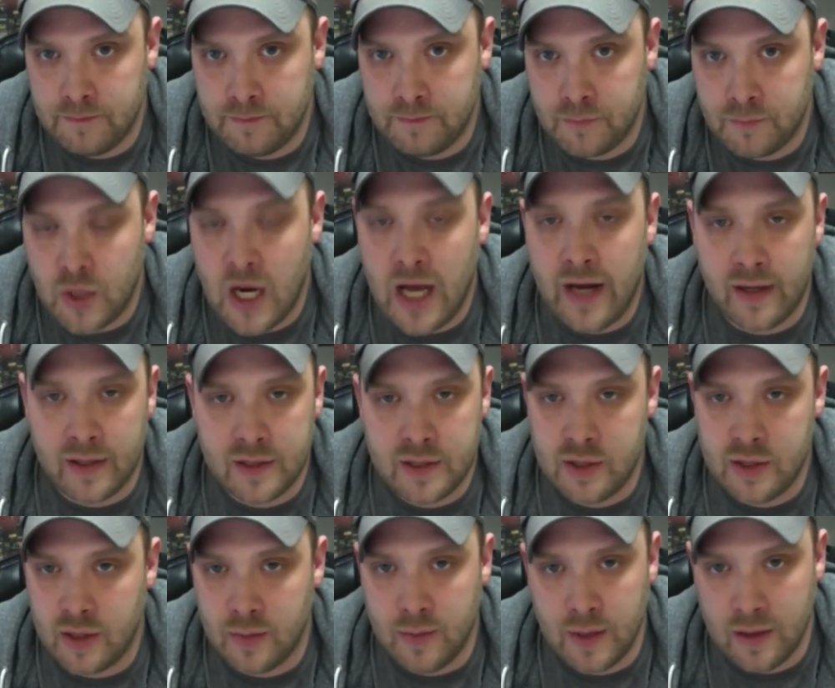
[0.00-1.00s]
products, you
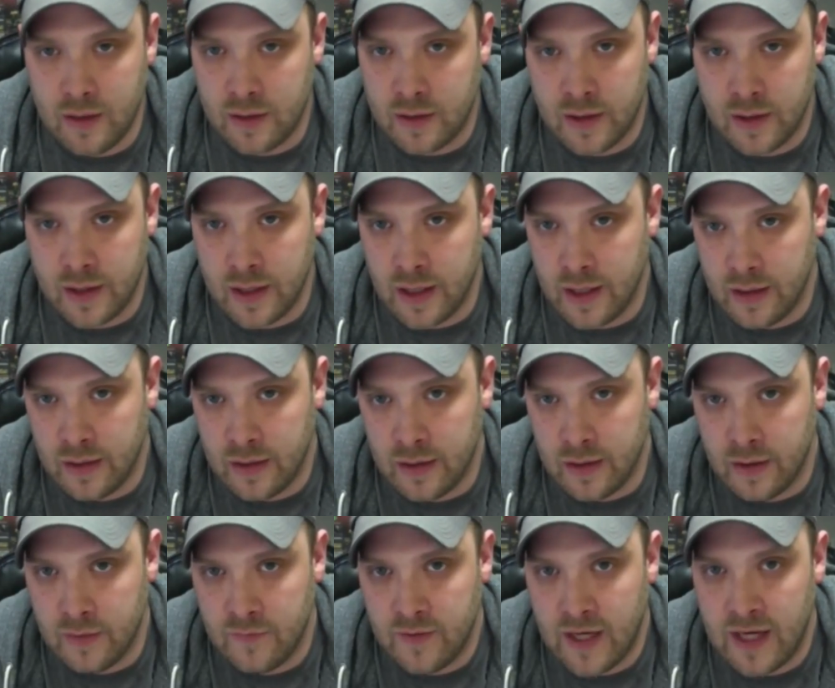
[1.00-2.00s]
could be looking at
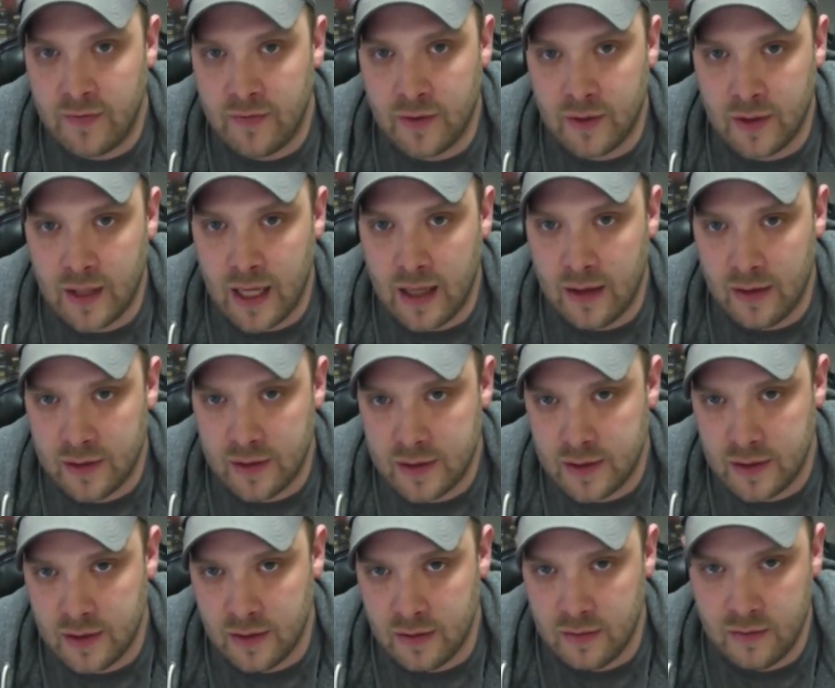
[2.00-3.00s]
$500
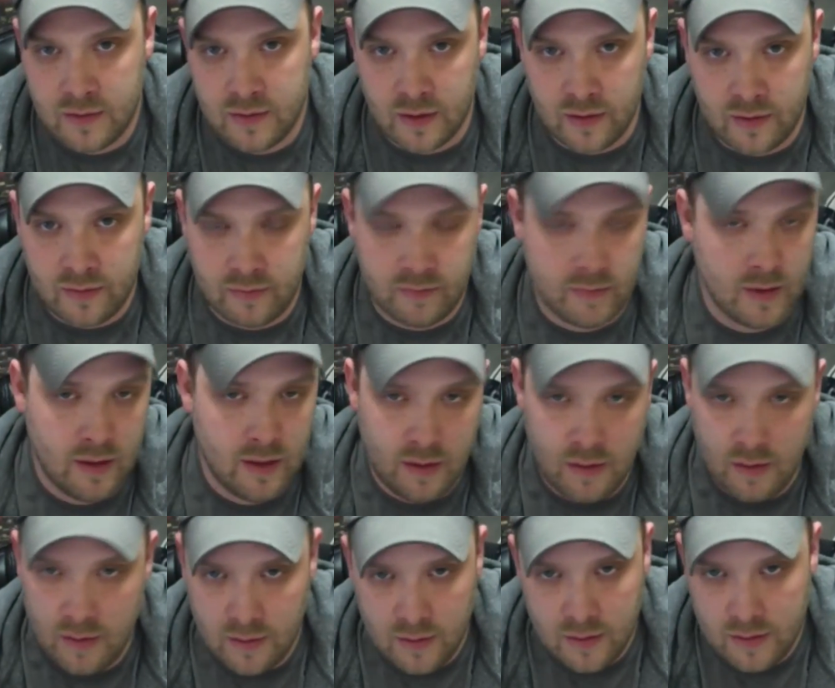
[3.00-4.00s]
to
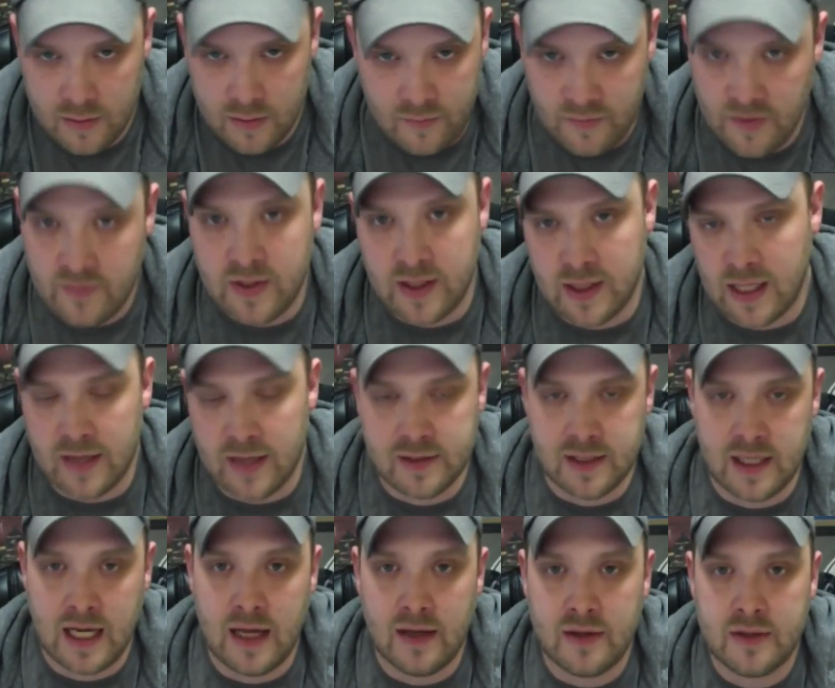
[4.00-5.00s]

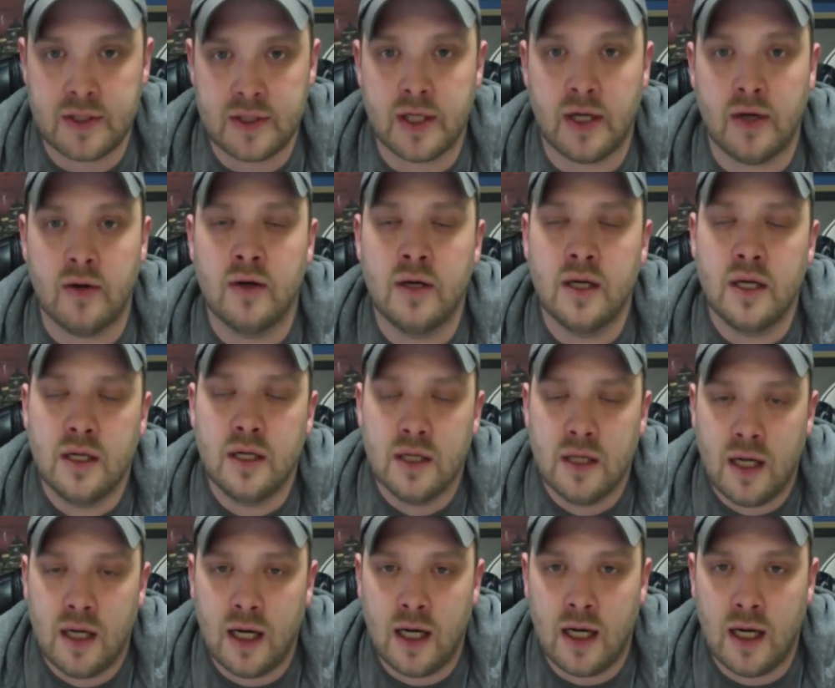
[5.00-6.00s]
$50,000. So
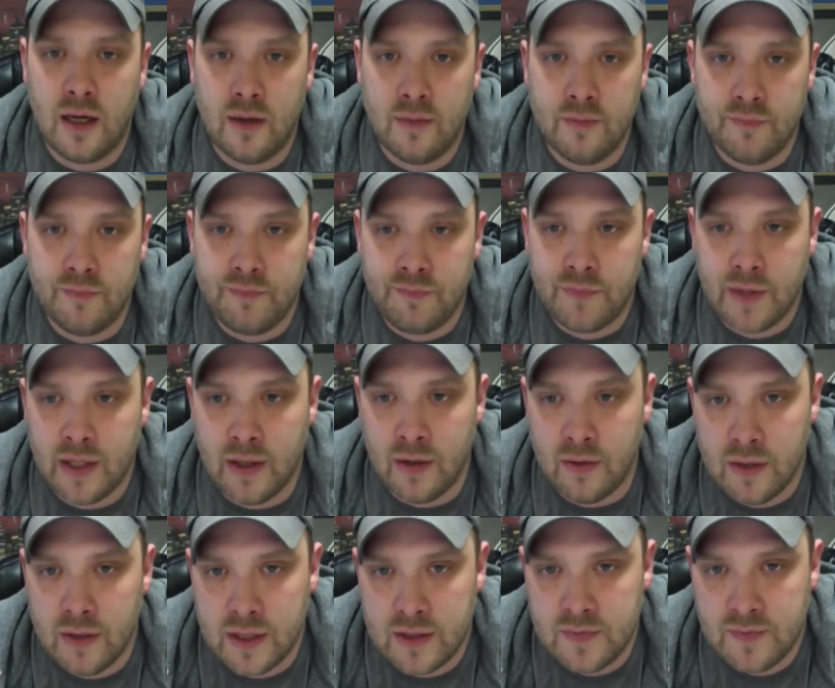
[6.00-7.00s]

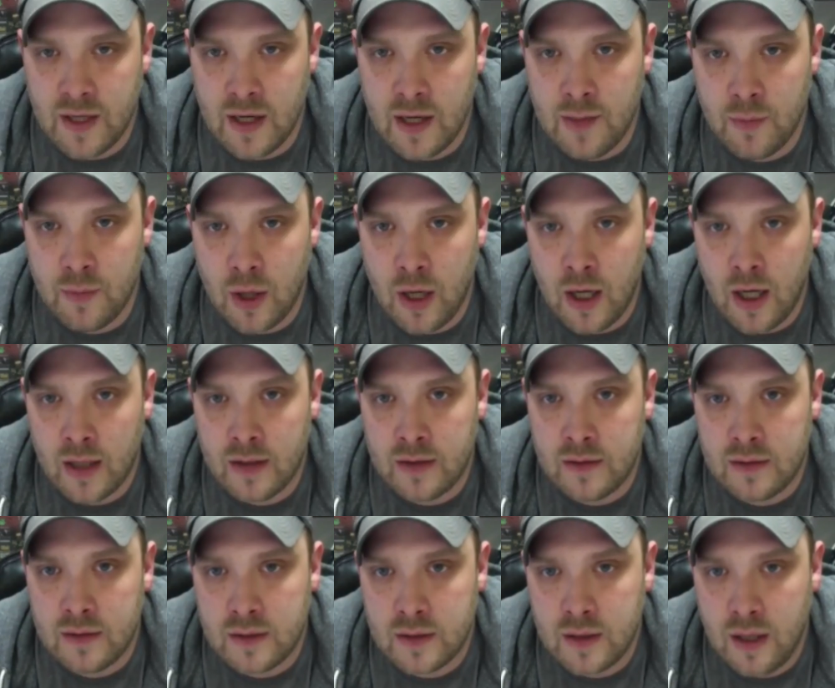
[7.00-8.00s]
it's very broad.
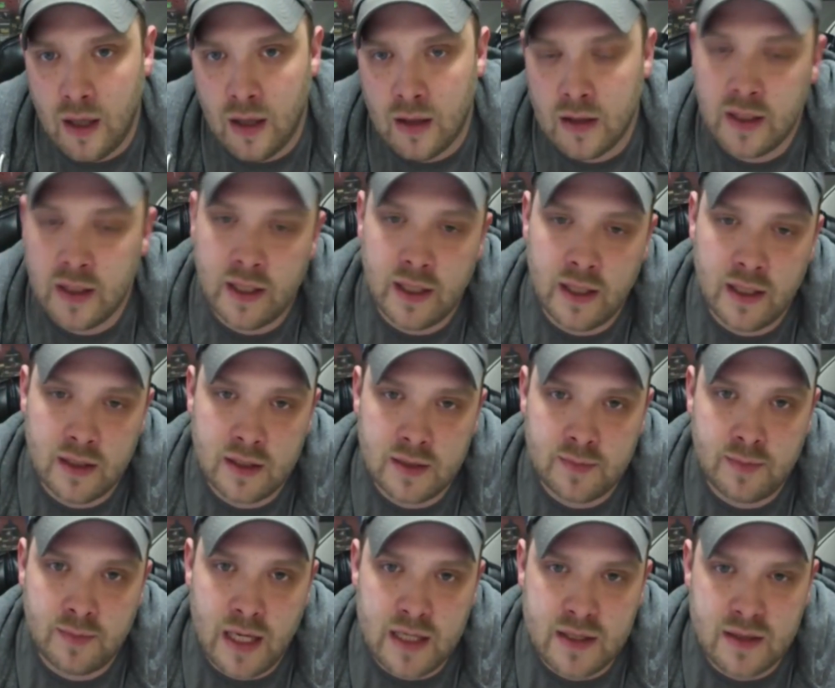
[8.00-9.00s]
Call a
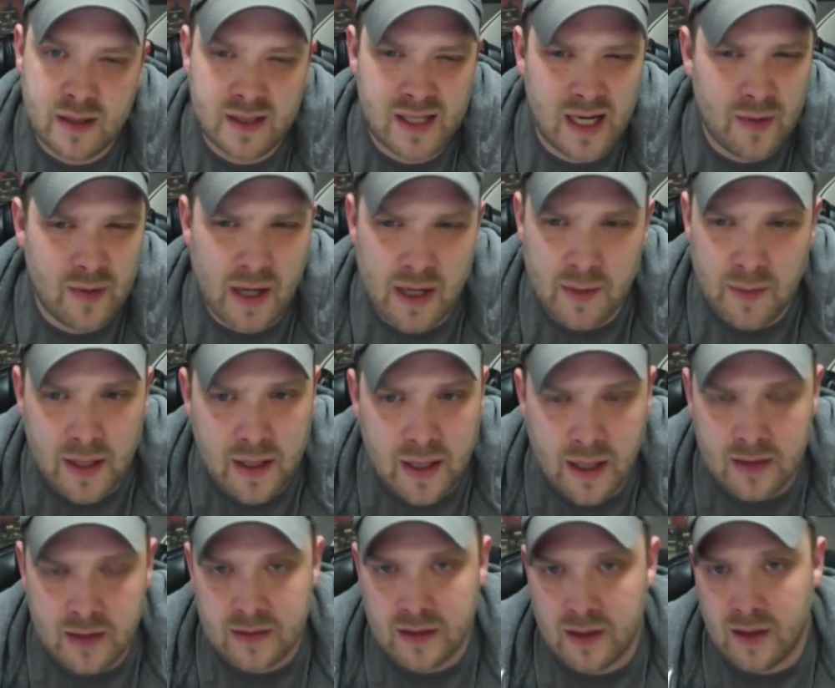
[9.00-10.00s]
specialist. I recommend
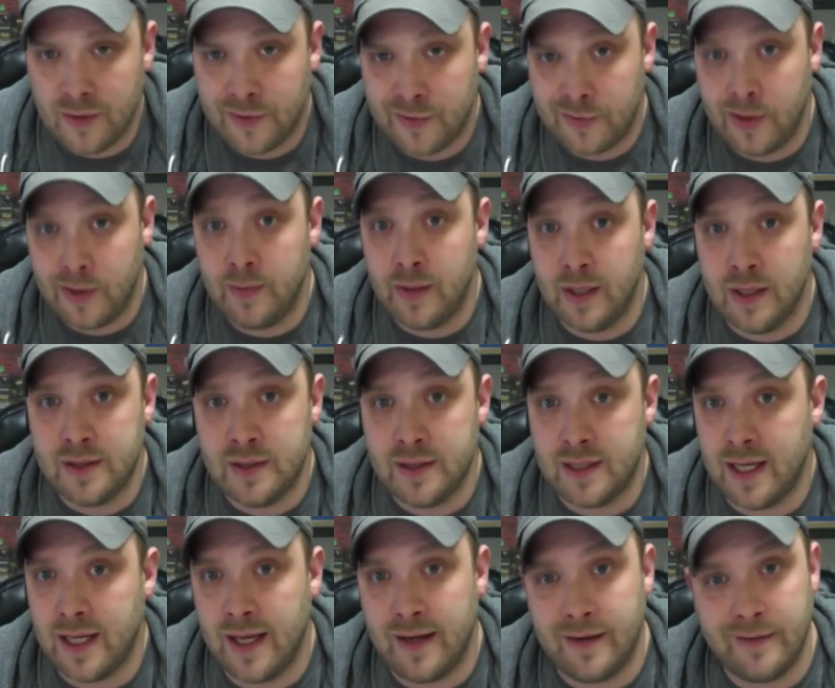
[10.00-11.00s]
getting 3 bids
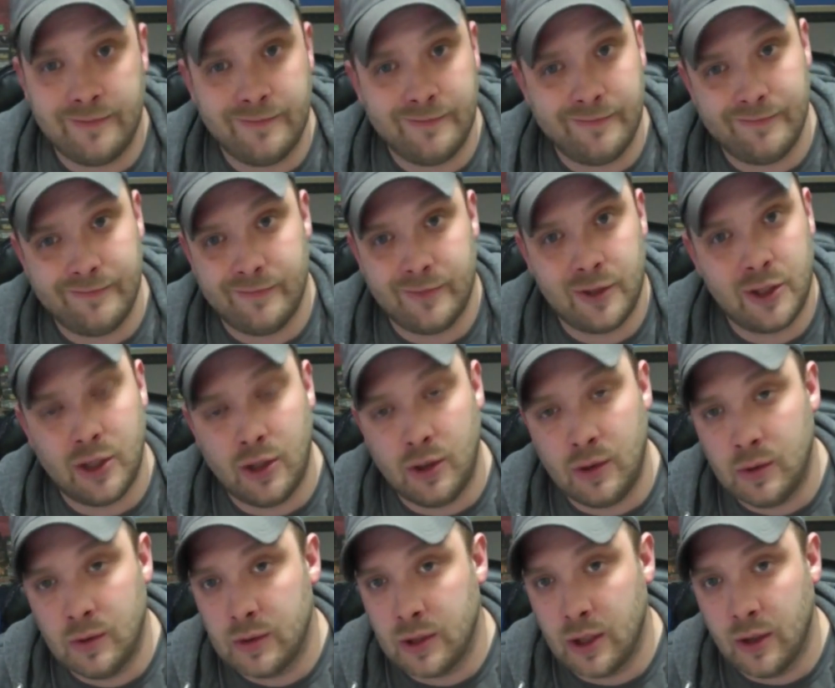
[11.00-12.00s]
again, and
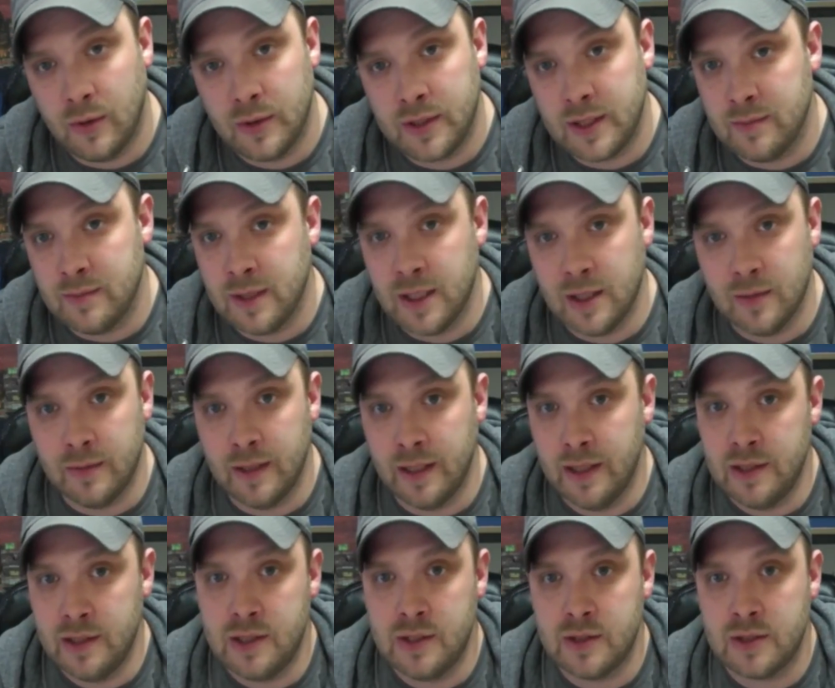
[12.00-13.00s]
go with the middle bid
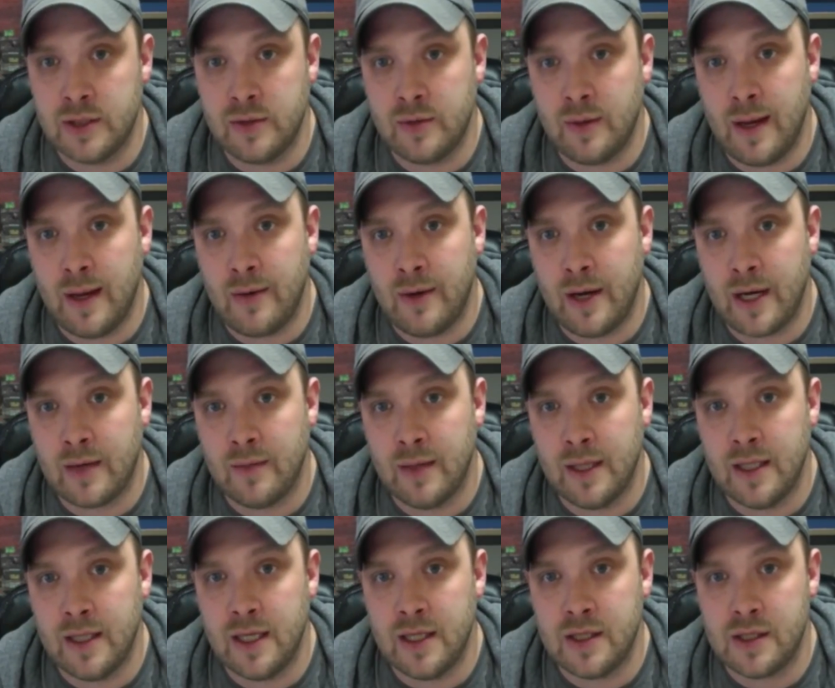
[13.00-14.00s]
is usually my
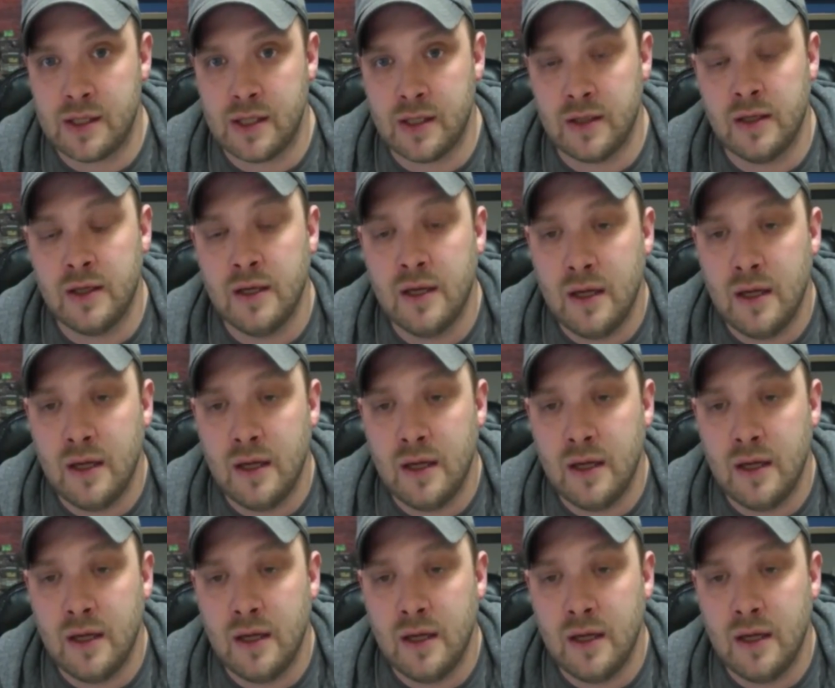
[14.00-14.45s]
recommendation,